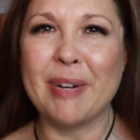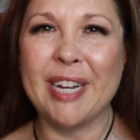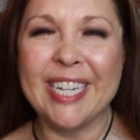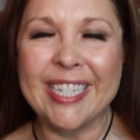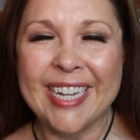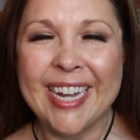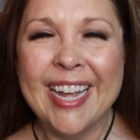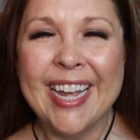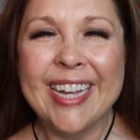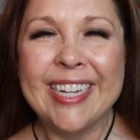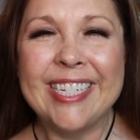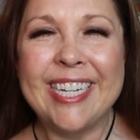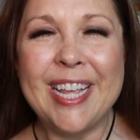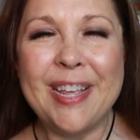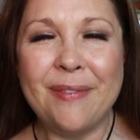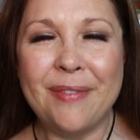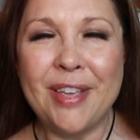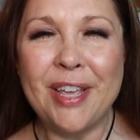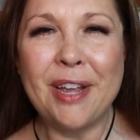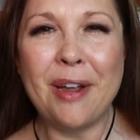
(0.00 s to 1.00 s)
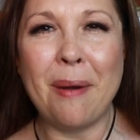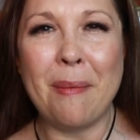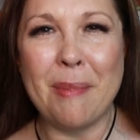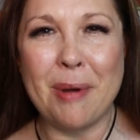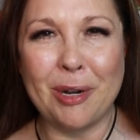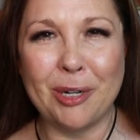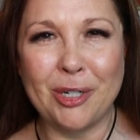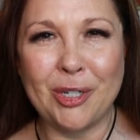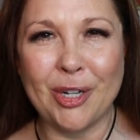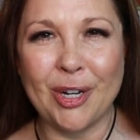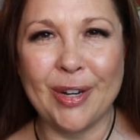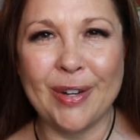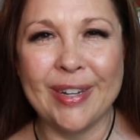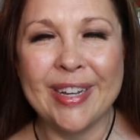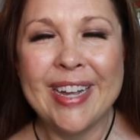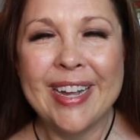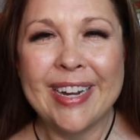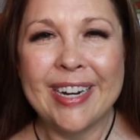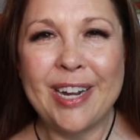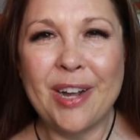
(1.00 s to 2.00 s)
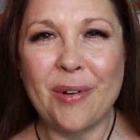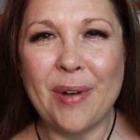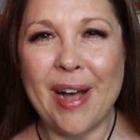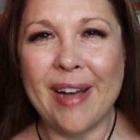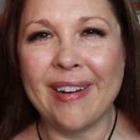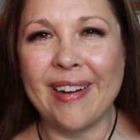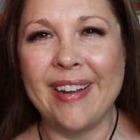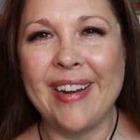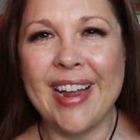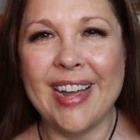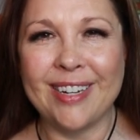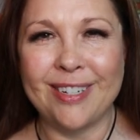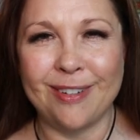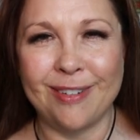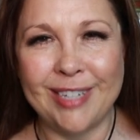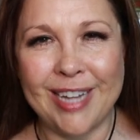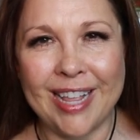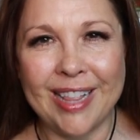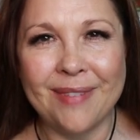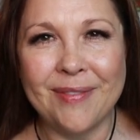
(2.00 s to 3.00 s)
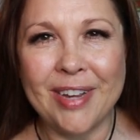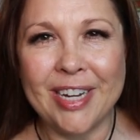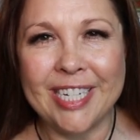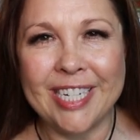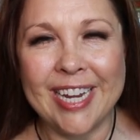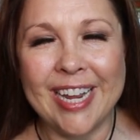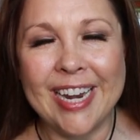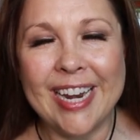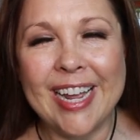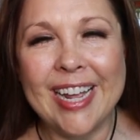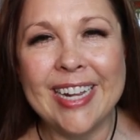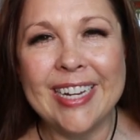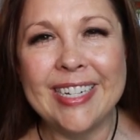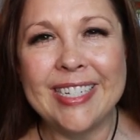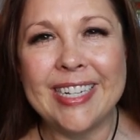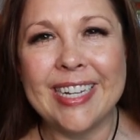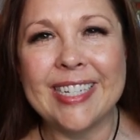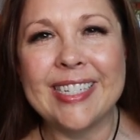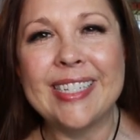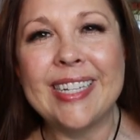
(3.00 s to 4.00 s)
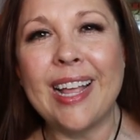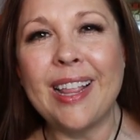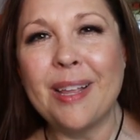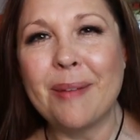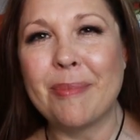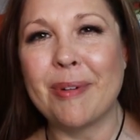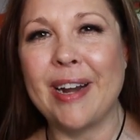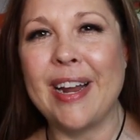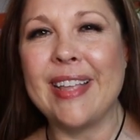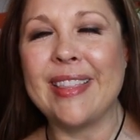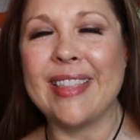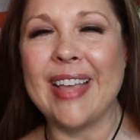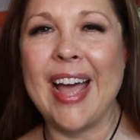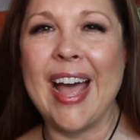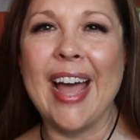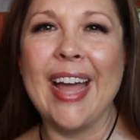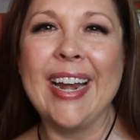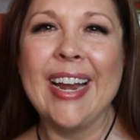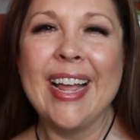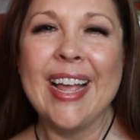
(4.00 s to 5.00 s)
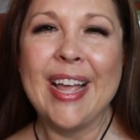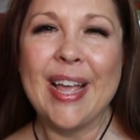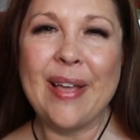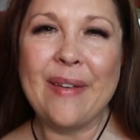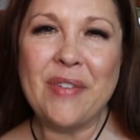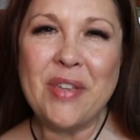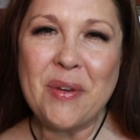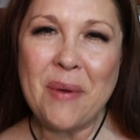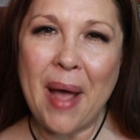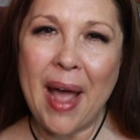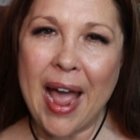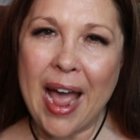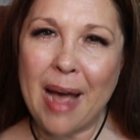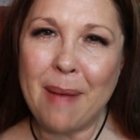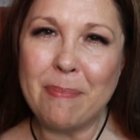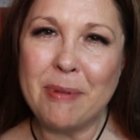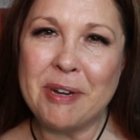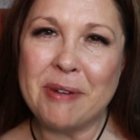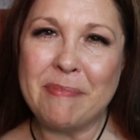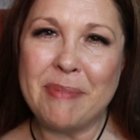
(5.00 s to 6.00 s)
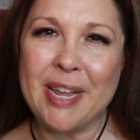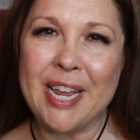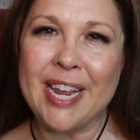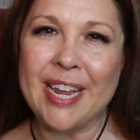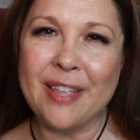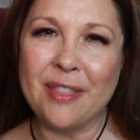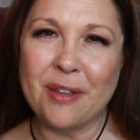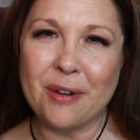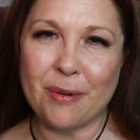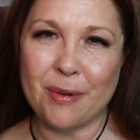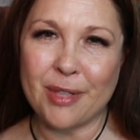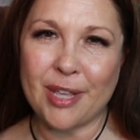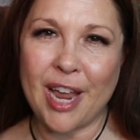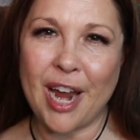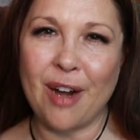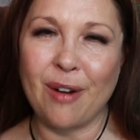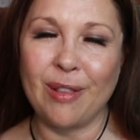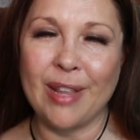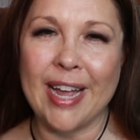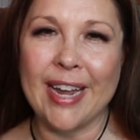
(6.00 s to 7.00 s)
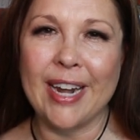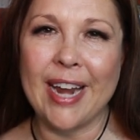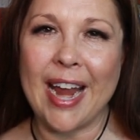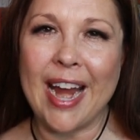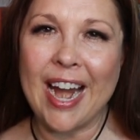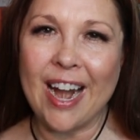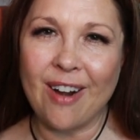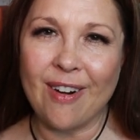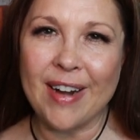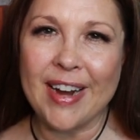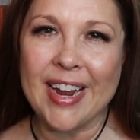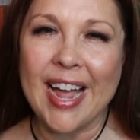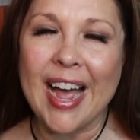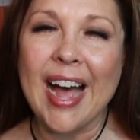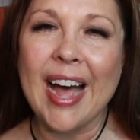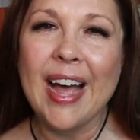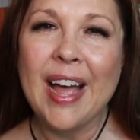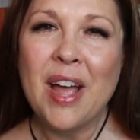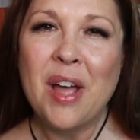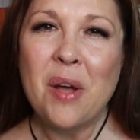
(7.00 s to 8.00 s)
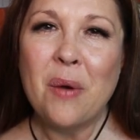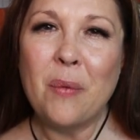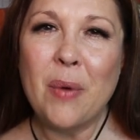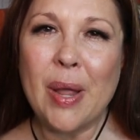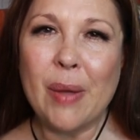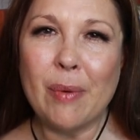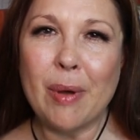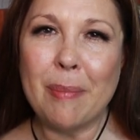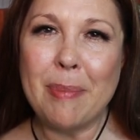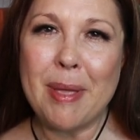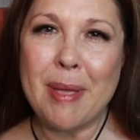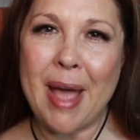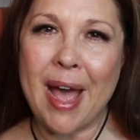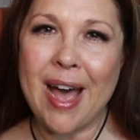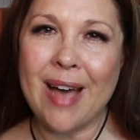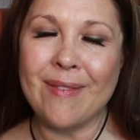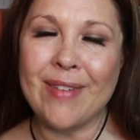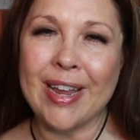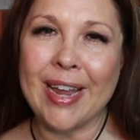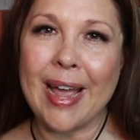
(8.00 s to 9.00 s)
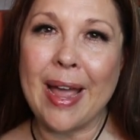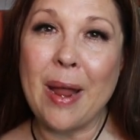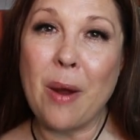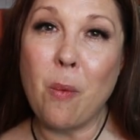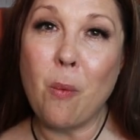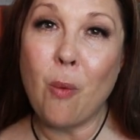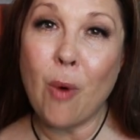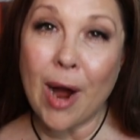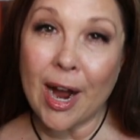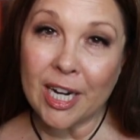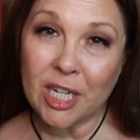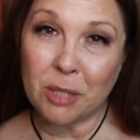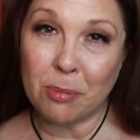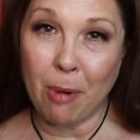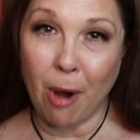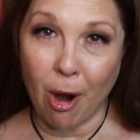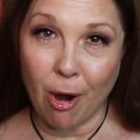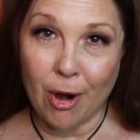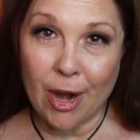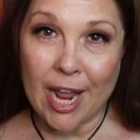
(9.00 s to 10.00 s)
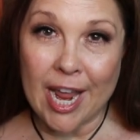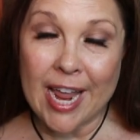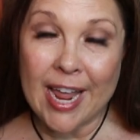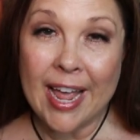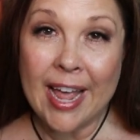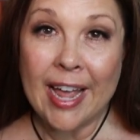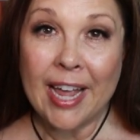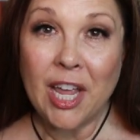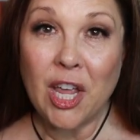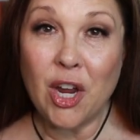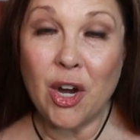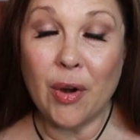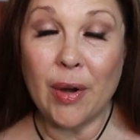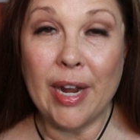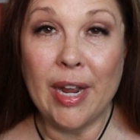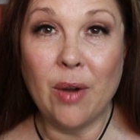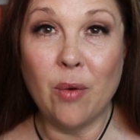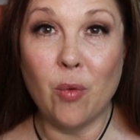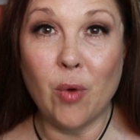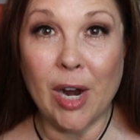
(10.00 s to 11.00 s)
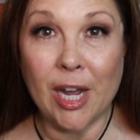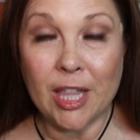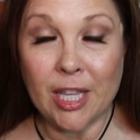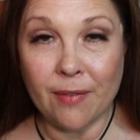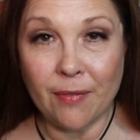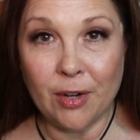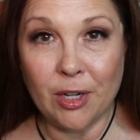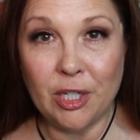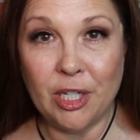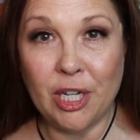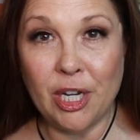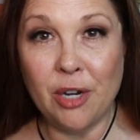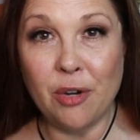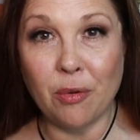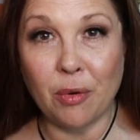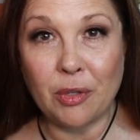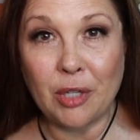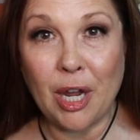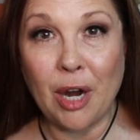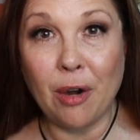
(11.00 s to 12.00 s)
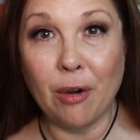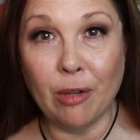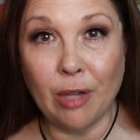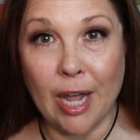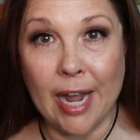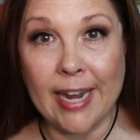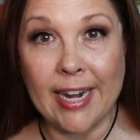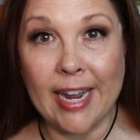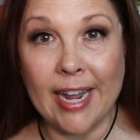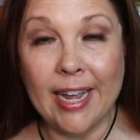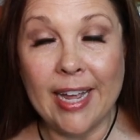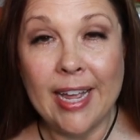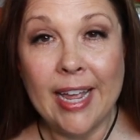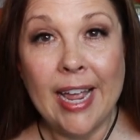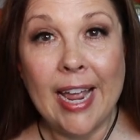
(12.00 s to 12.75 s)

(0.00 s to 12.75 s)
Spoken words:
but TV commercial go out on national television. And to celebrate that, if you happen to be in the North Carolina area, we will be having a watch party here in Rutherfordton, North Carolina